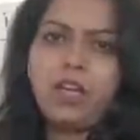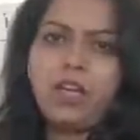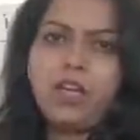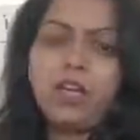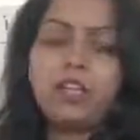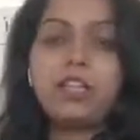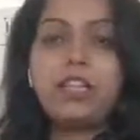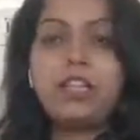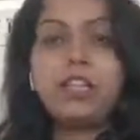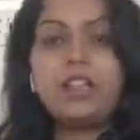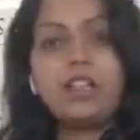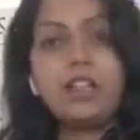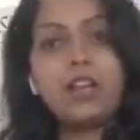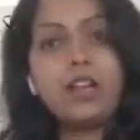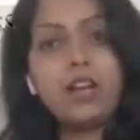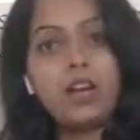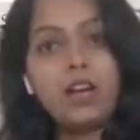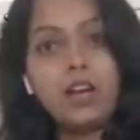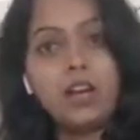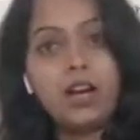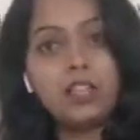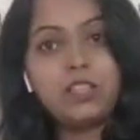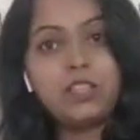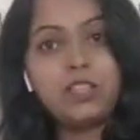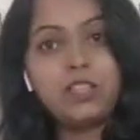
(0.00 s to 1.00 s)
Then there are
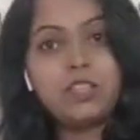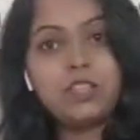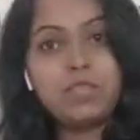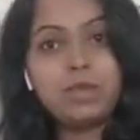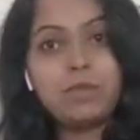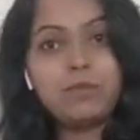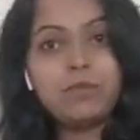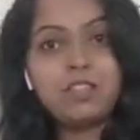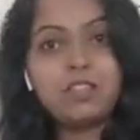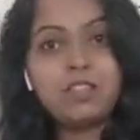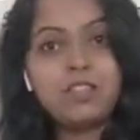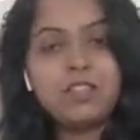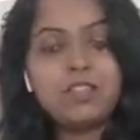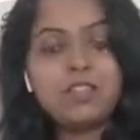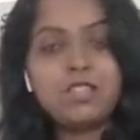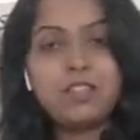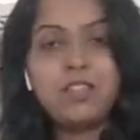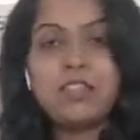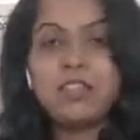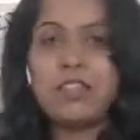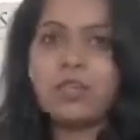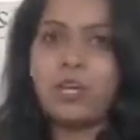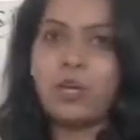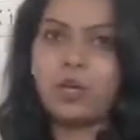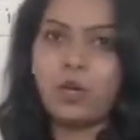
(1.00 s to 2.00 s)
other subjects which
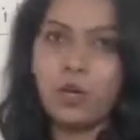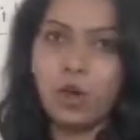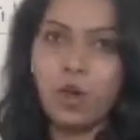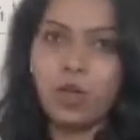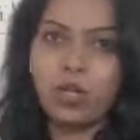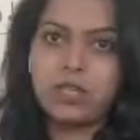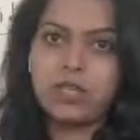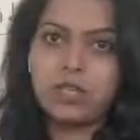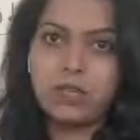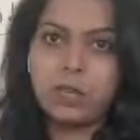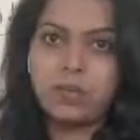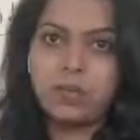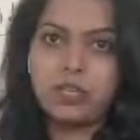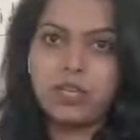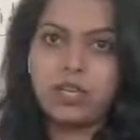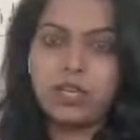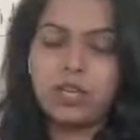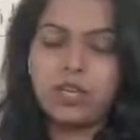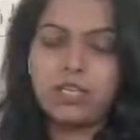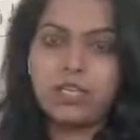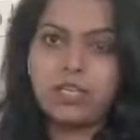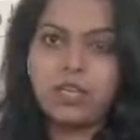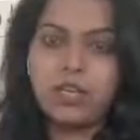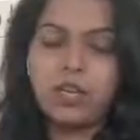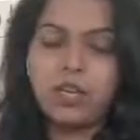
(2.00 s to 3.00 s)
are law subjects.
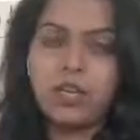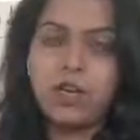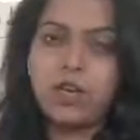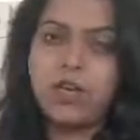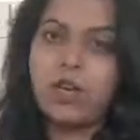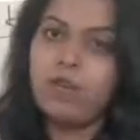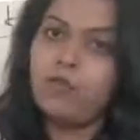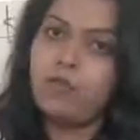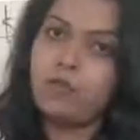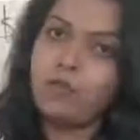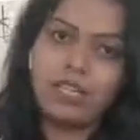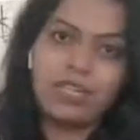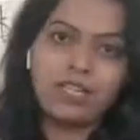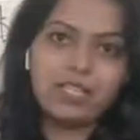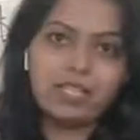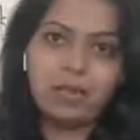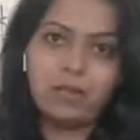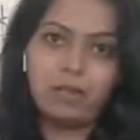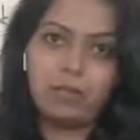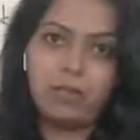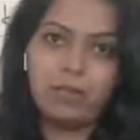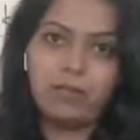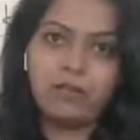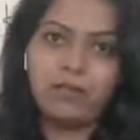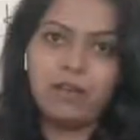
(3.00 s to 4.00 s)
For
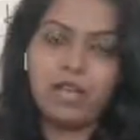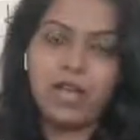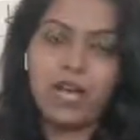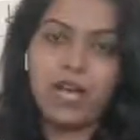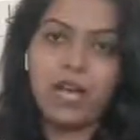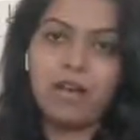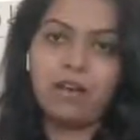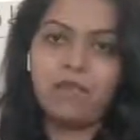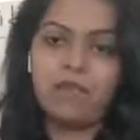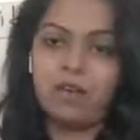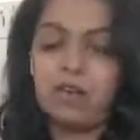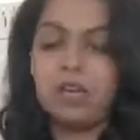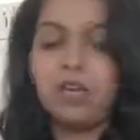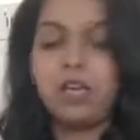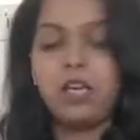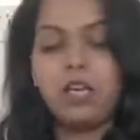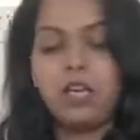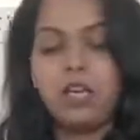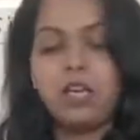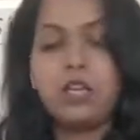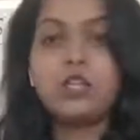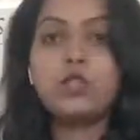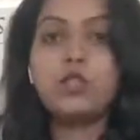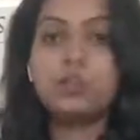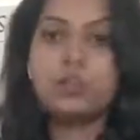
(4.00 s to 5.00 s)
example, we have
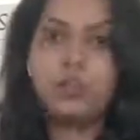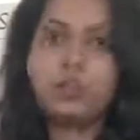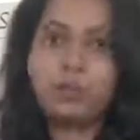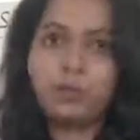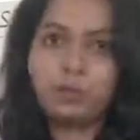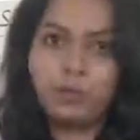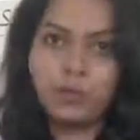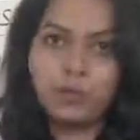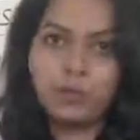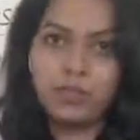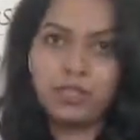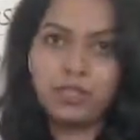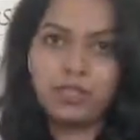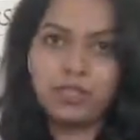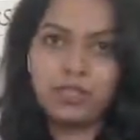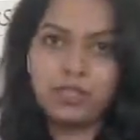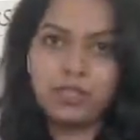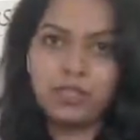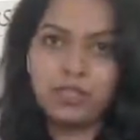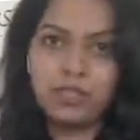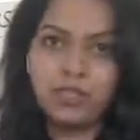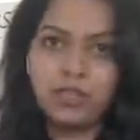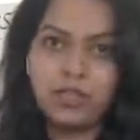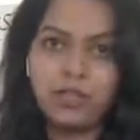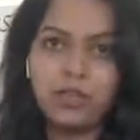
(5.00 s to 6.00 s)
jurisprudence,
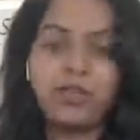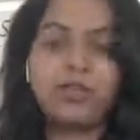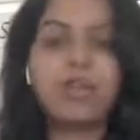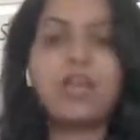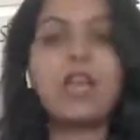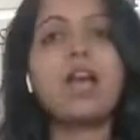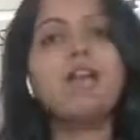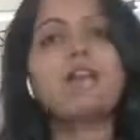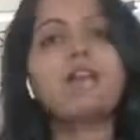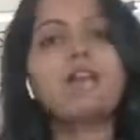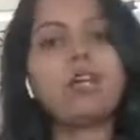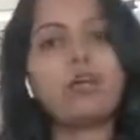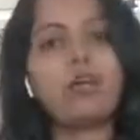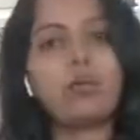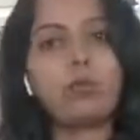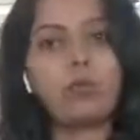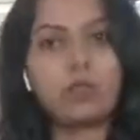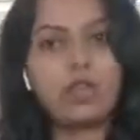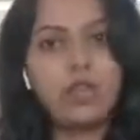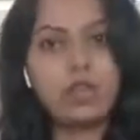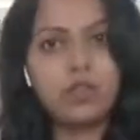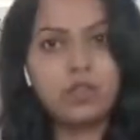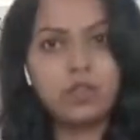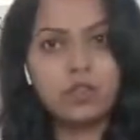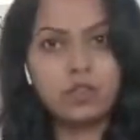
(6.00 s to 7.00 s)
we have
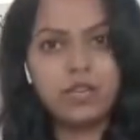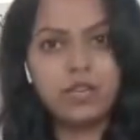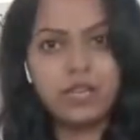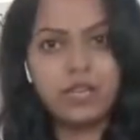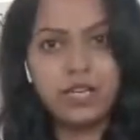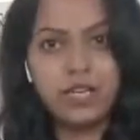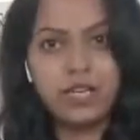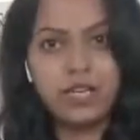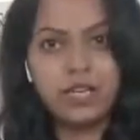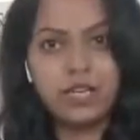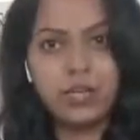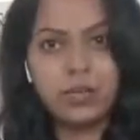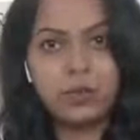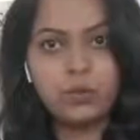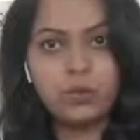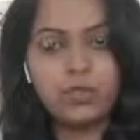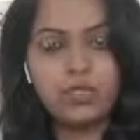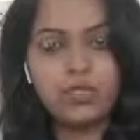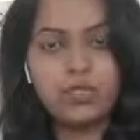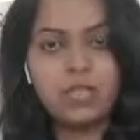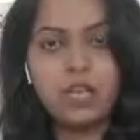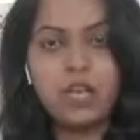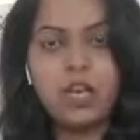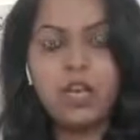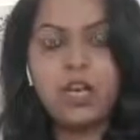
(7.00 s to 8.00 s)
interpretation of statutes,
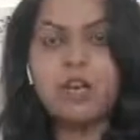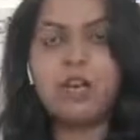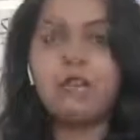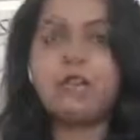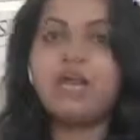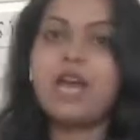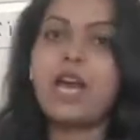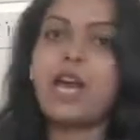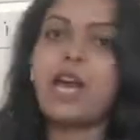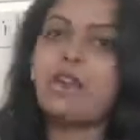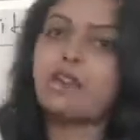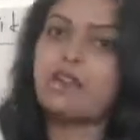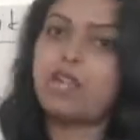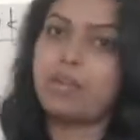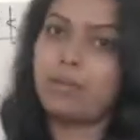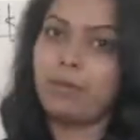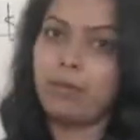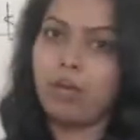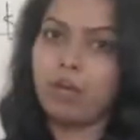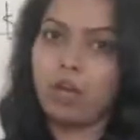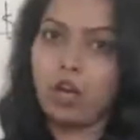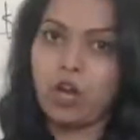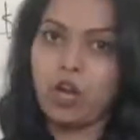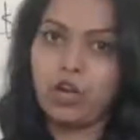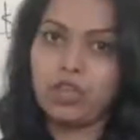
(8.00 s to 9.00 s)
we have
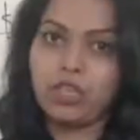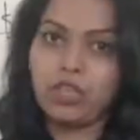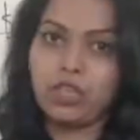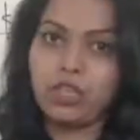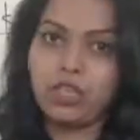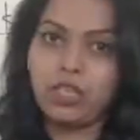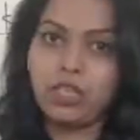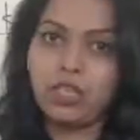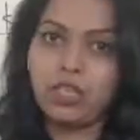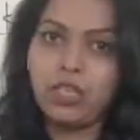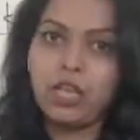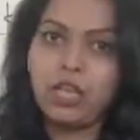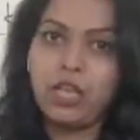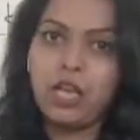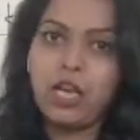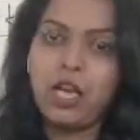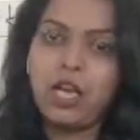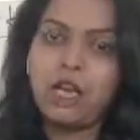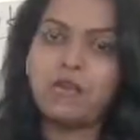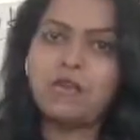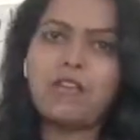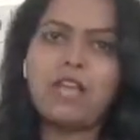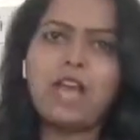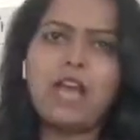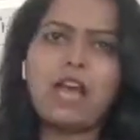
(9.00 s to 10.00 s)
criminology,
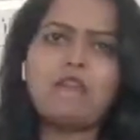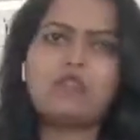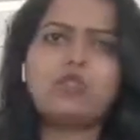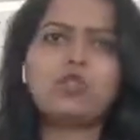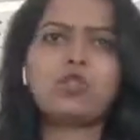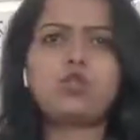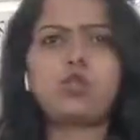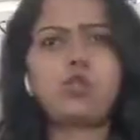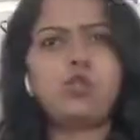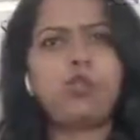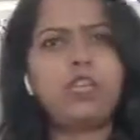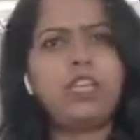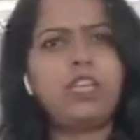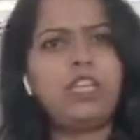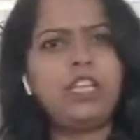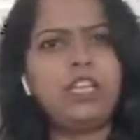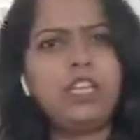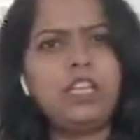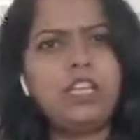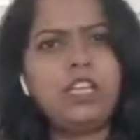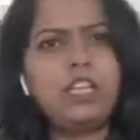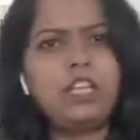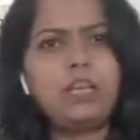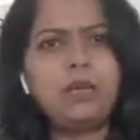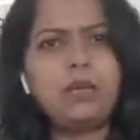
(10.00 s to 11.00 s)
we have so many
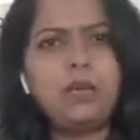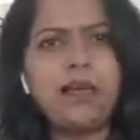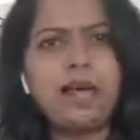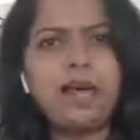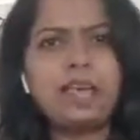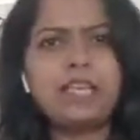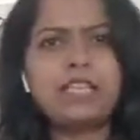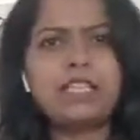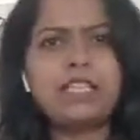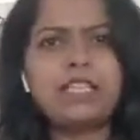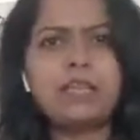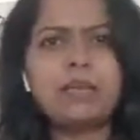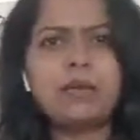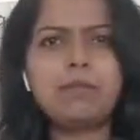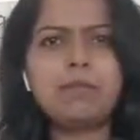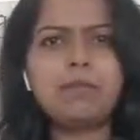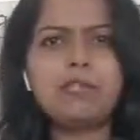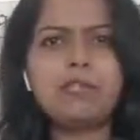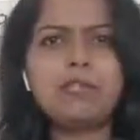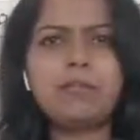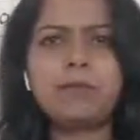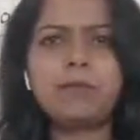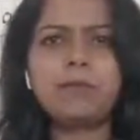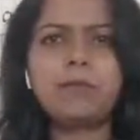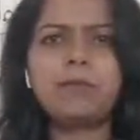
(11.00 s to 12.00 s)
legal maxims.
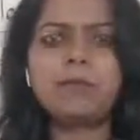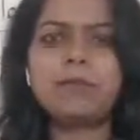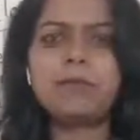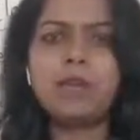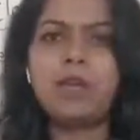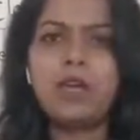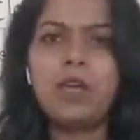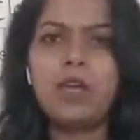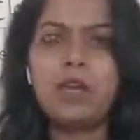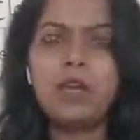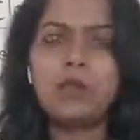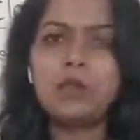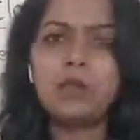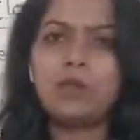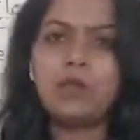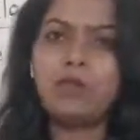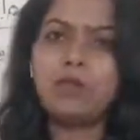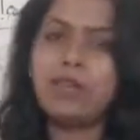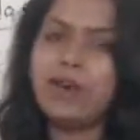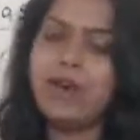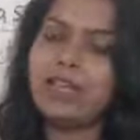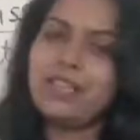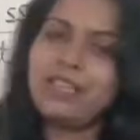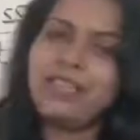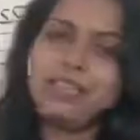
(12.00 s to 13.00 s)
So
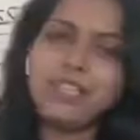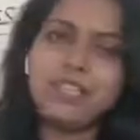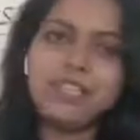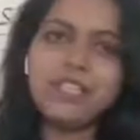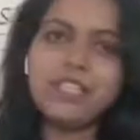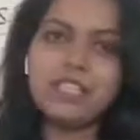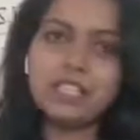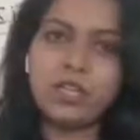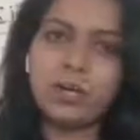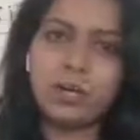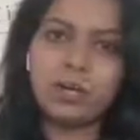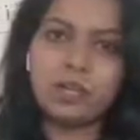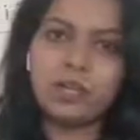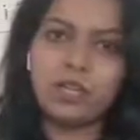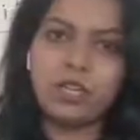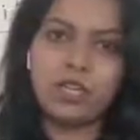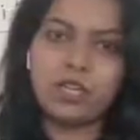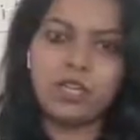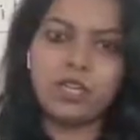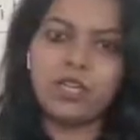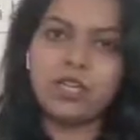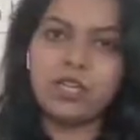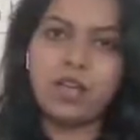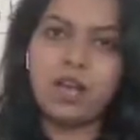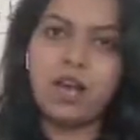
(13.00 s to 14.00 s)
why these subjects
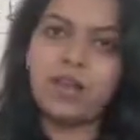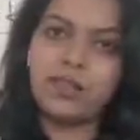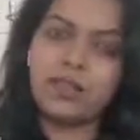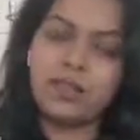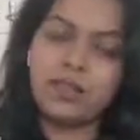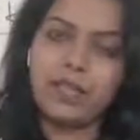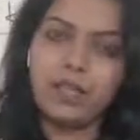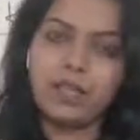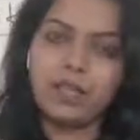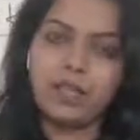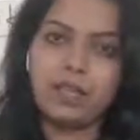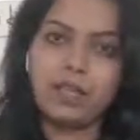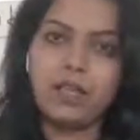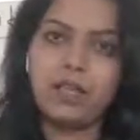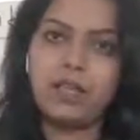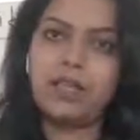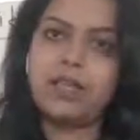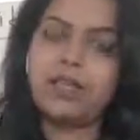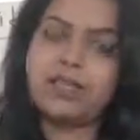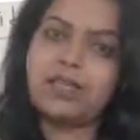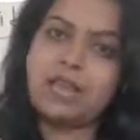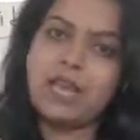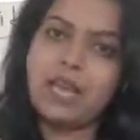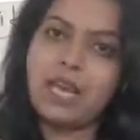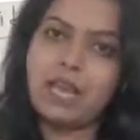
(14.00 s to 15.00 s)
are there in the
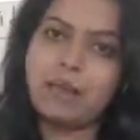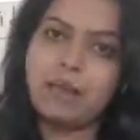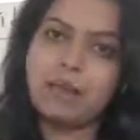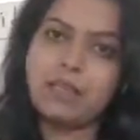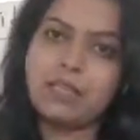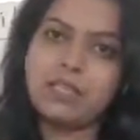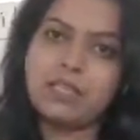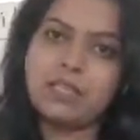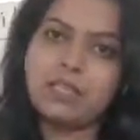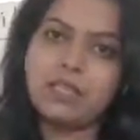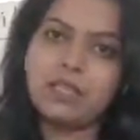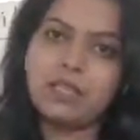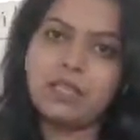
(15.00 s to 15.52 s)
syllabus?